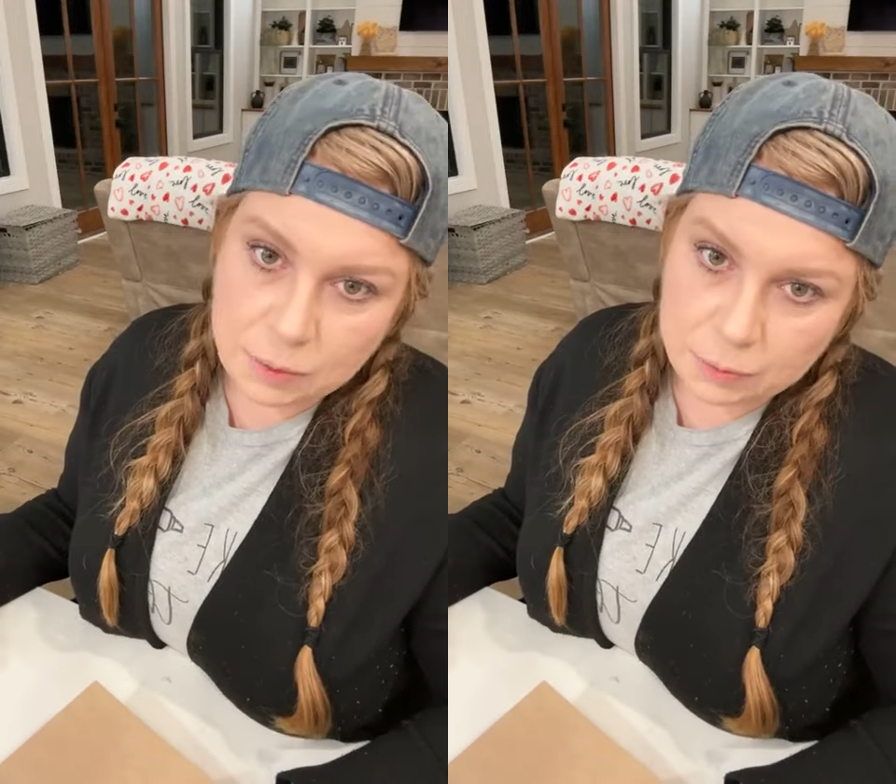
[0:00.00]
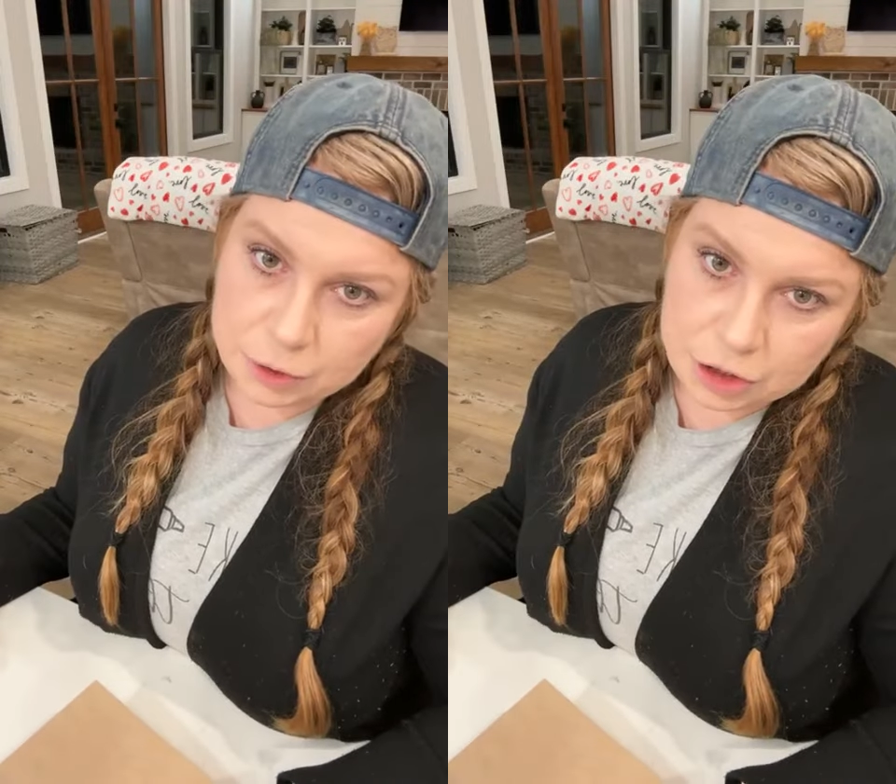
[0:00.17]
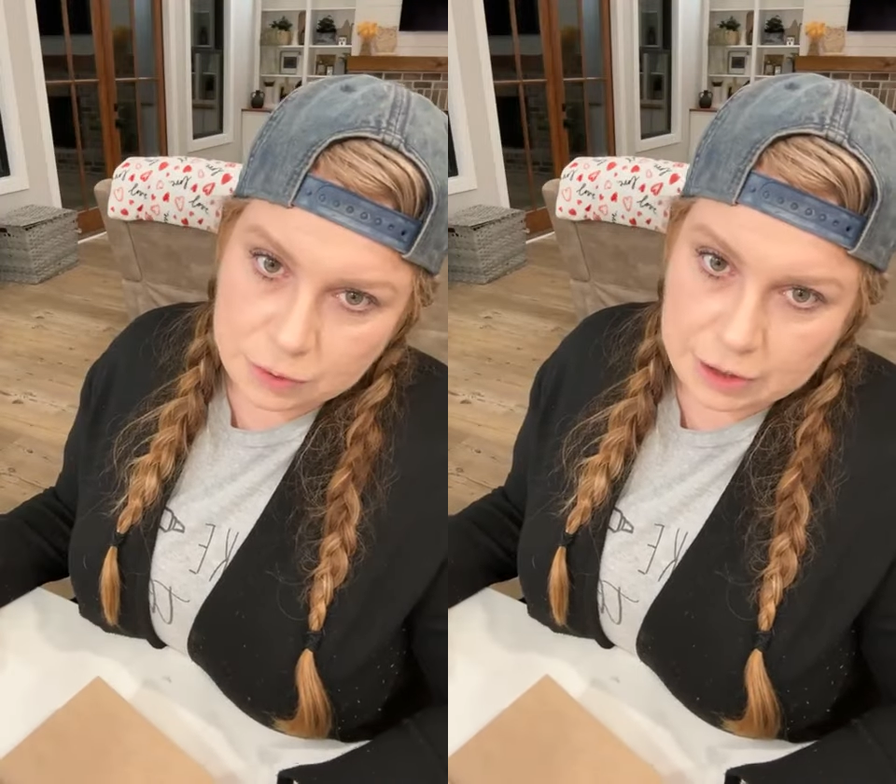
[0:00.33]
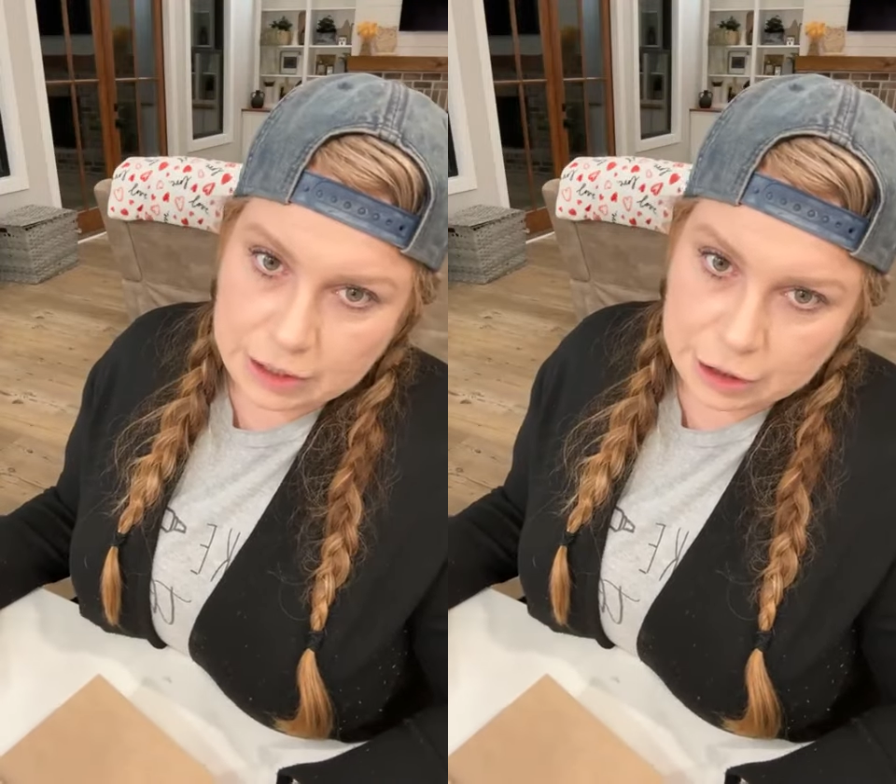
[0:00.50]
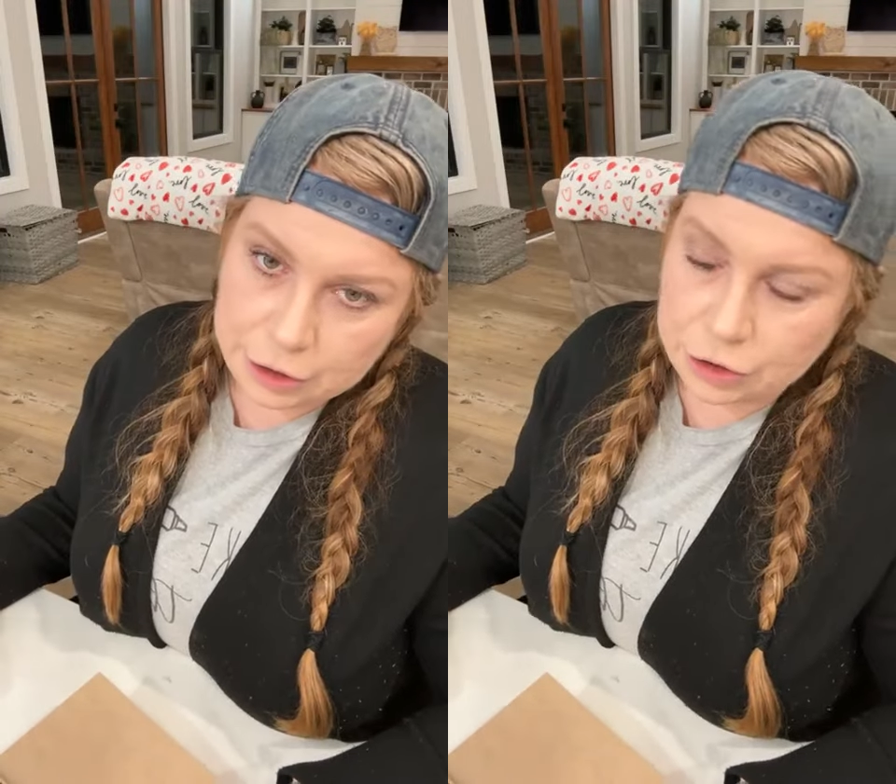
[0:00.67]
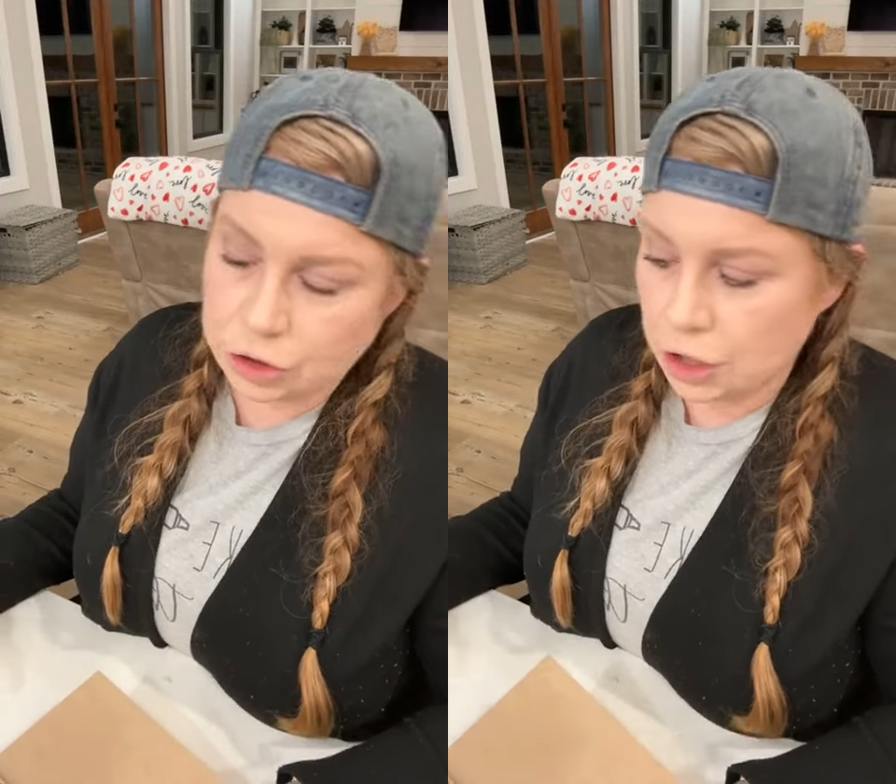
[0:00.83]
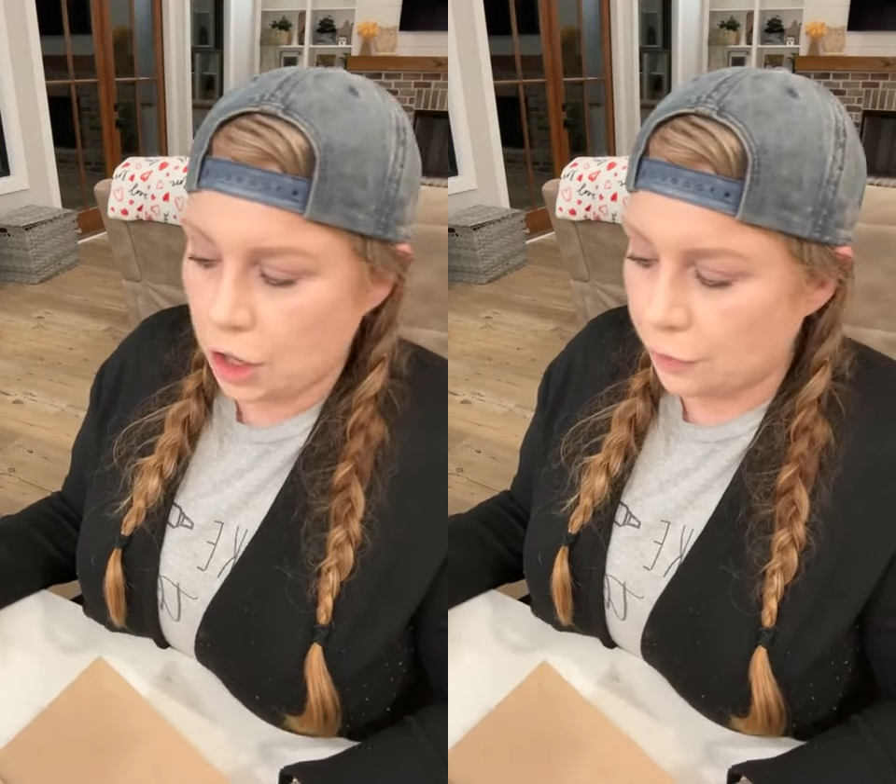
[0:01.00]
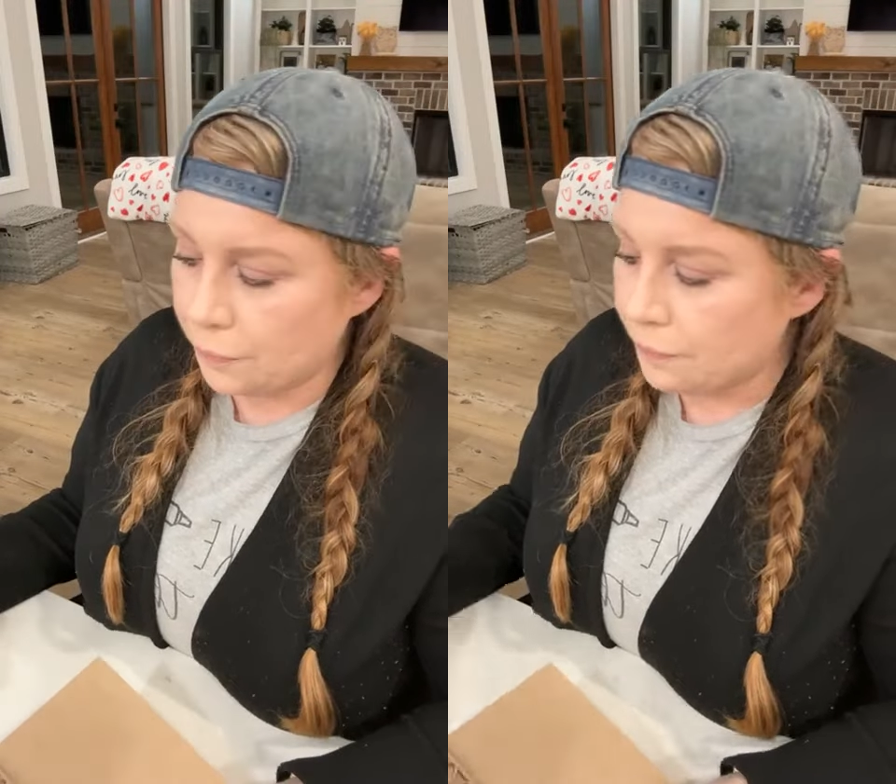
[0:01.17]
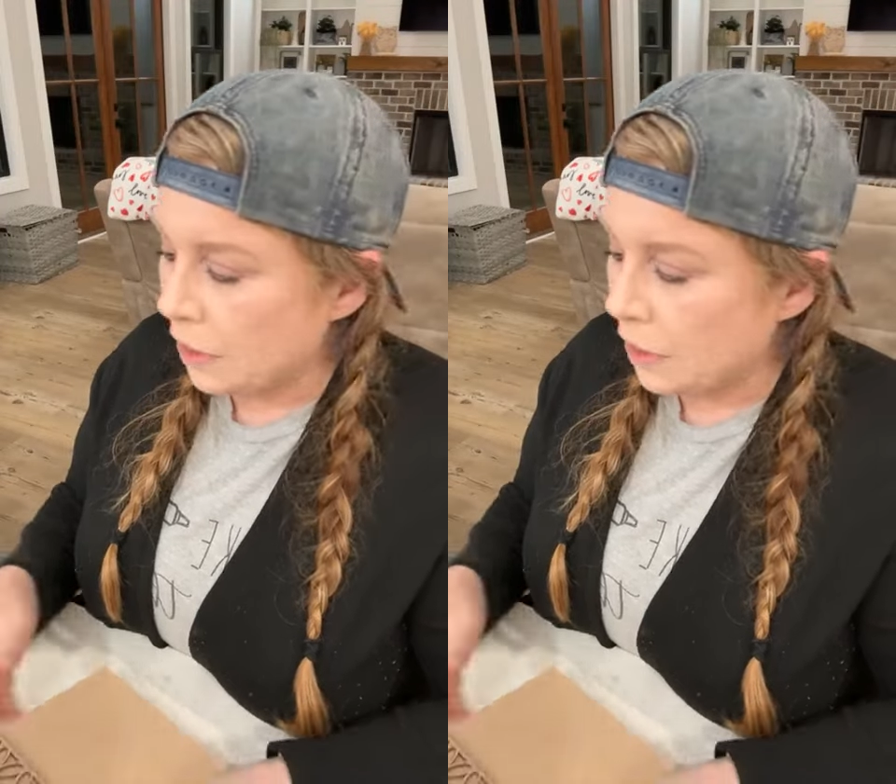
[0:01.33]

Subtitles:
what we're doing here. So